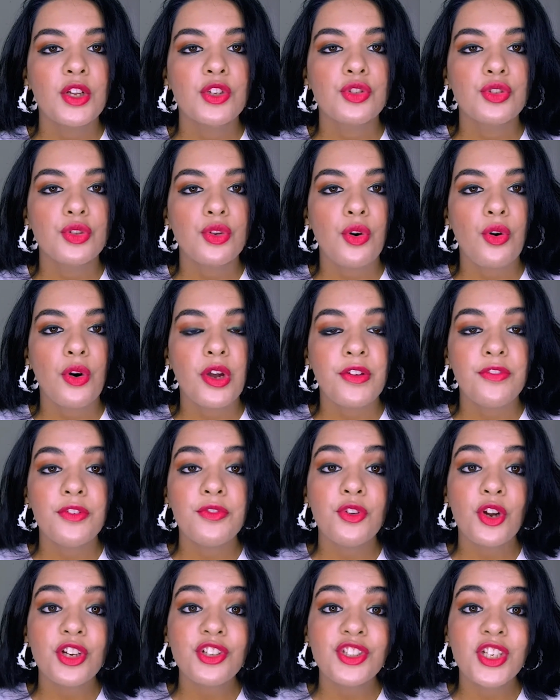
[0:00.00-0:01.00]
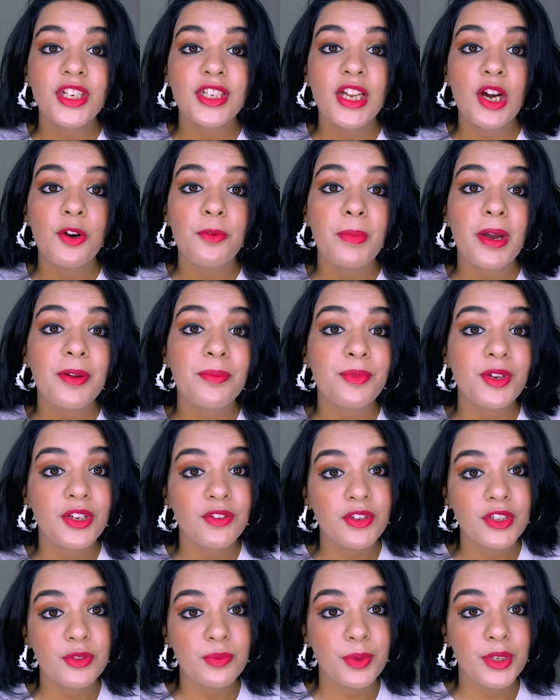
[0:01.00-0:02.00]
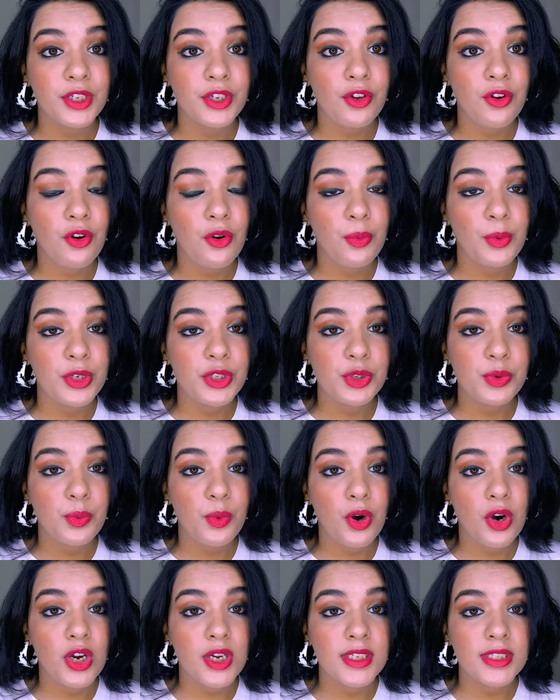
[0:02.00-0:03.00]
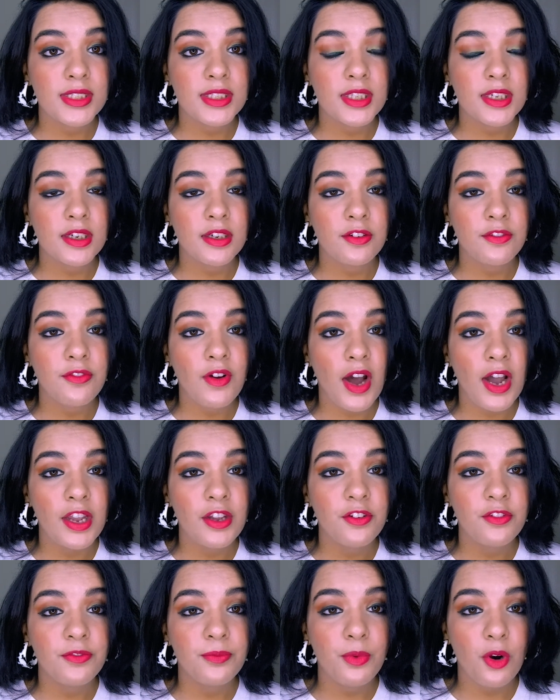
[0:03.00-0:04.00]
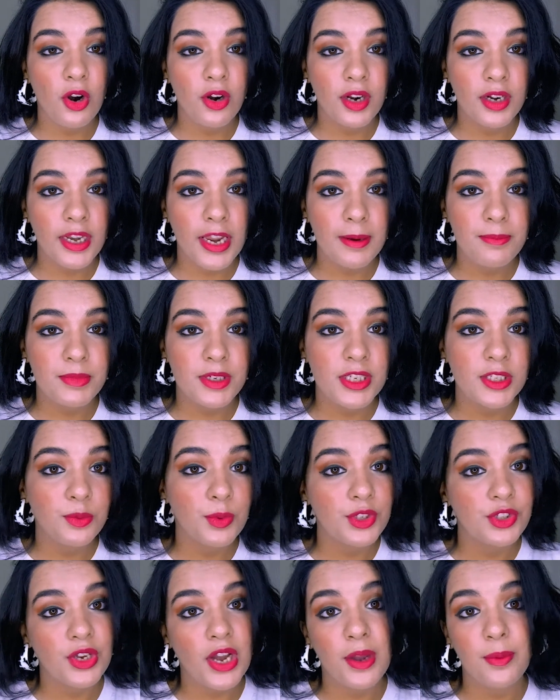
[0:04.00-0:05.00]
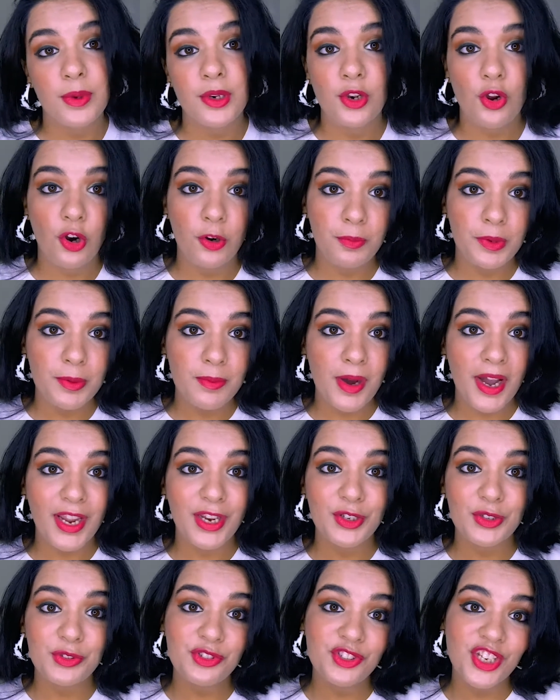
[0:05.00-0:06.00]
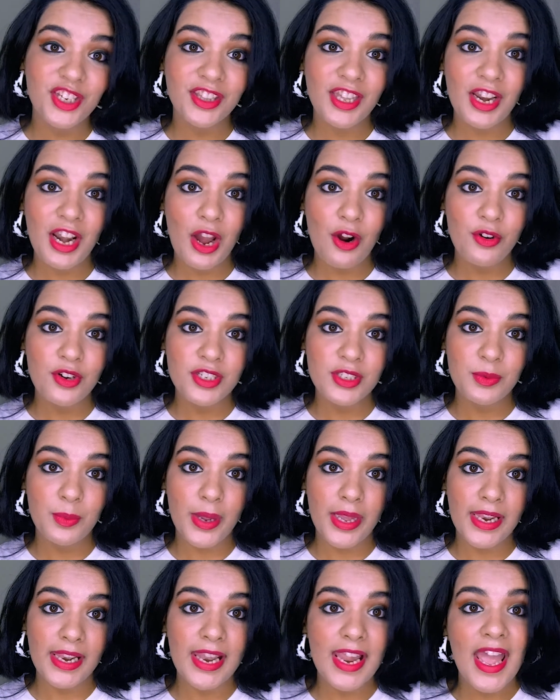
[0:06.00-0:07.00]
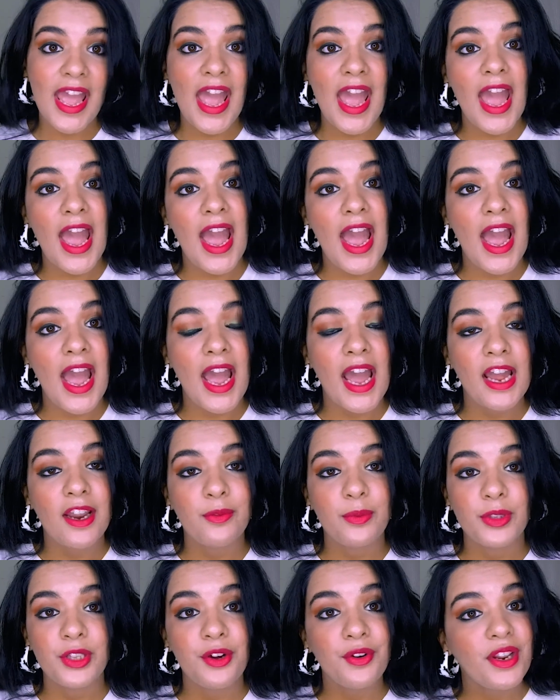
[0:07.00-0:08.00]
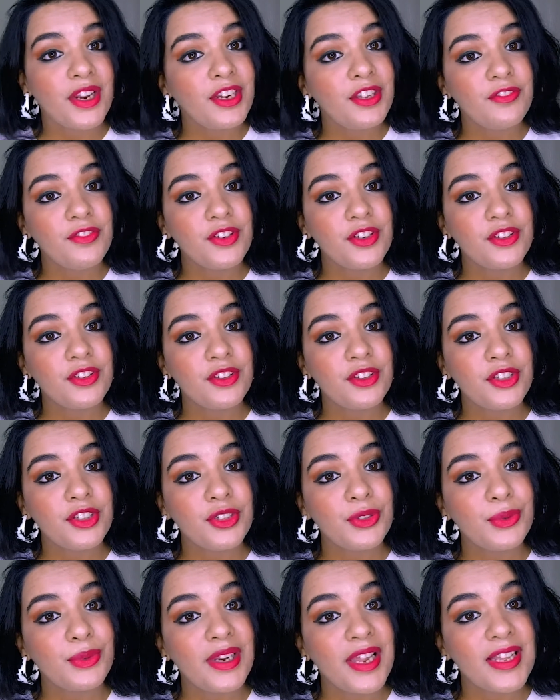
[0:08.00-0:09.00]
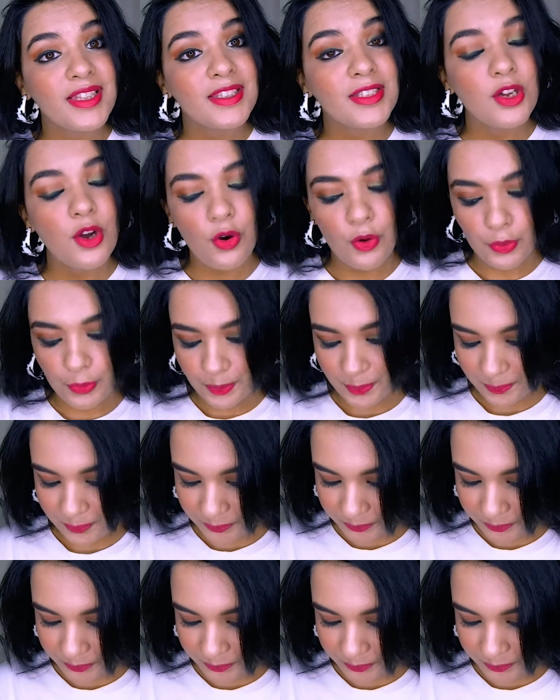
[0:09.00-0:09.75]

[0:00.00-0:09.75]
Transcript: So if you've not checked out my previous video, which was the 5 product empties which I will not be buying, do check that out as well. And without any further ado, let's go.